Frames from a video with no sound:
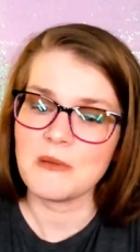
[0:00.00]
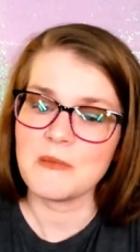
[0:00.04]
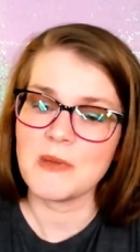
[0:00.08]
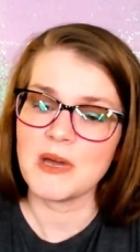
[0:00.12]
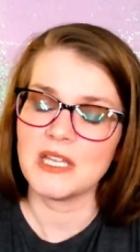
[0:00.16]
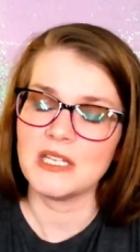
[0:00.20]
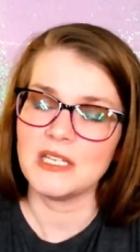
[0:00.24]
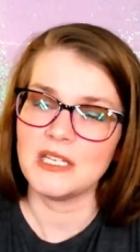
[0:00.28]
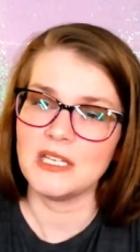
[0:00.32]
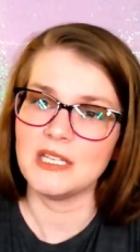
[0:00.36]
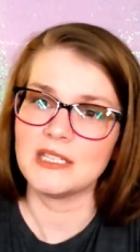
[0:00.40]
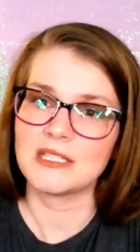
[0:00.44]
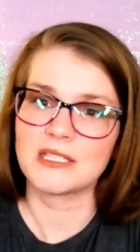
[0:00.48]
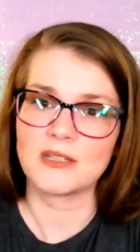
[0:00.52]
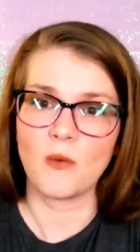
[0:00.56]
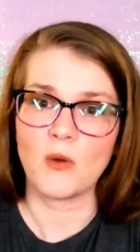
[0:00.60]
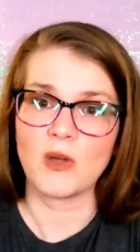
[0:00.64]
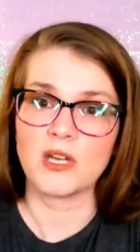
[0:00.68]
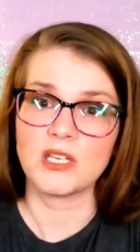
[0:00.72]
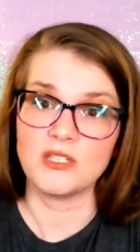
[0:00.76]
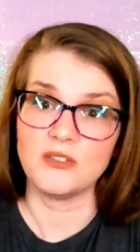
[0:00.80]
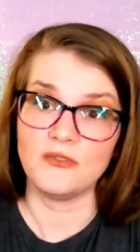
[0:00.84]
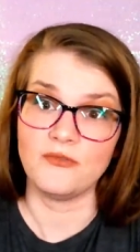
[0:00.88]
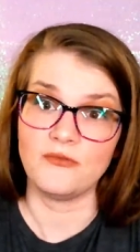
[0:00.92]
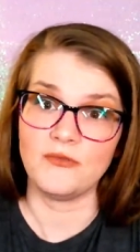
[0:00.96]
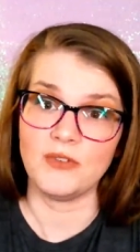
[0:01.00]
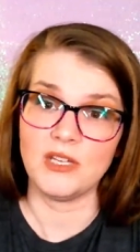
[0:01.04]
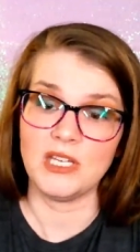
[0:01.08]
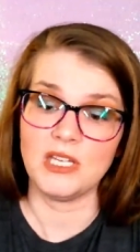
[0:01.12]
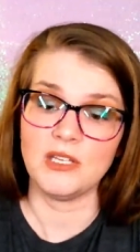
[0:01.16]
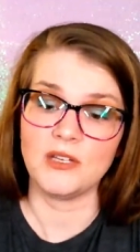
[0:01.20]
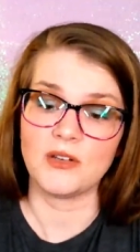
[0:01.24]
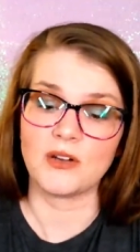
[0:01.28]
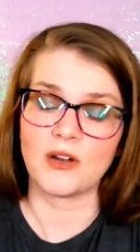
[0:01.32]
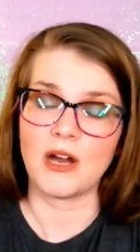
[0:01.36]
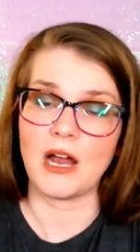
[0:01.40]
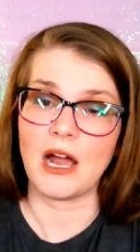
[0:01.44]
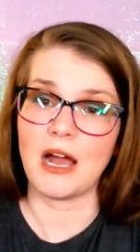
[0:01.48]
but it's going to fit
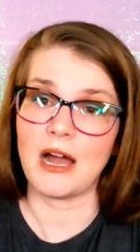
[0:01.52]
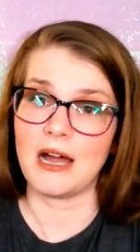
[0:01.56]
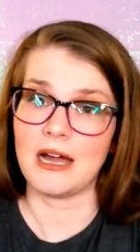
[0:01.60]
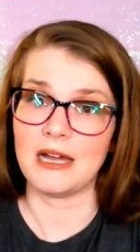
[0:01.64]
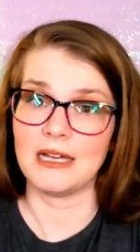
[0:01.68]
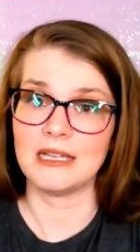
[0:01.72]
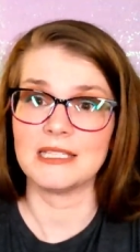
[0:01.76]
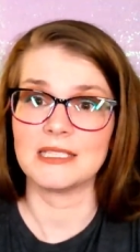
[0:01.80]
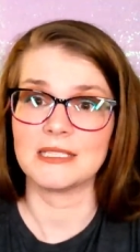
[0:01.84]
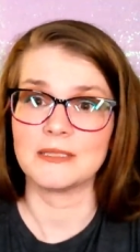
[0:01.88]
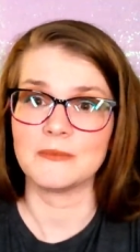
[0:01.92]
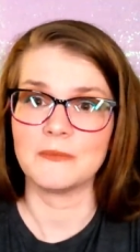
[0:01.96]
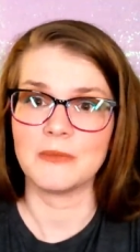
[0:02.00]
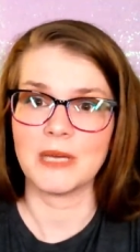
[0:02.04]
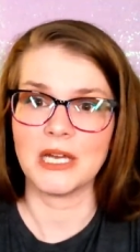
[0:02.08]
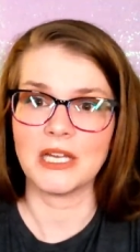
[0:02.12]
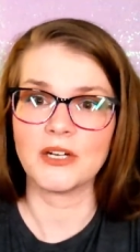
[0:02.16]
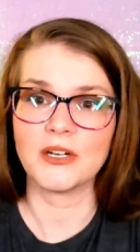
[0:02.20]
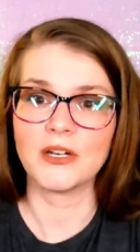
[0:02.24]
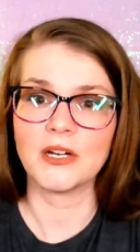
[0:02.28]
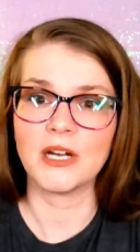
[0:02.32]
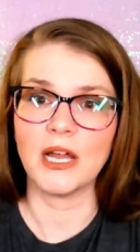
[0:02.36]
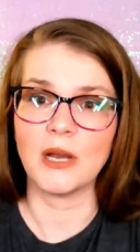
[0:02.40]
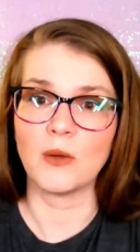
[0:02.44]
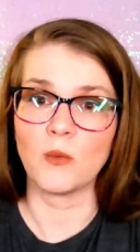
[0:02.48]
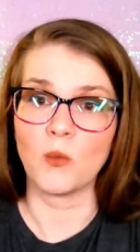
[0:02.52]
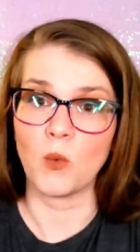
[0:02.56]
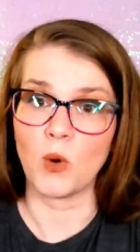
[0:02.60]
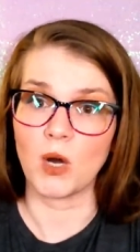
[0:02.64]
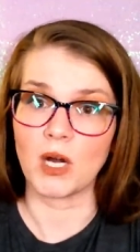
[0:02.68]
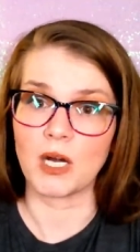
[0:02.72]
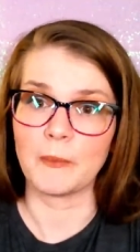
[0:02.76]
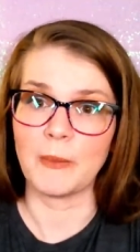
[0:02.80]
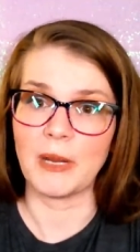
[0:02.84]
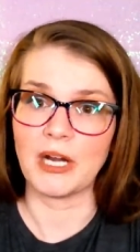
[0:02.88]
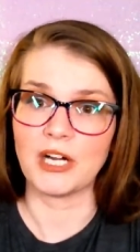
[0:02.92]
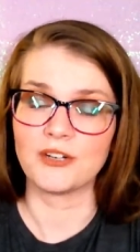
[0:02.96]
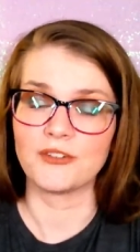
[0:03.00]
your eyes better and work better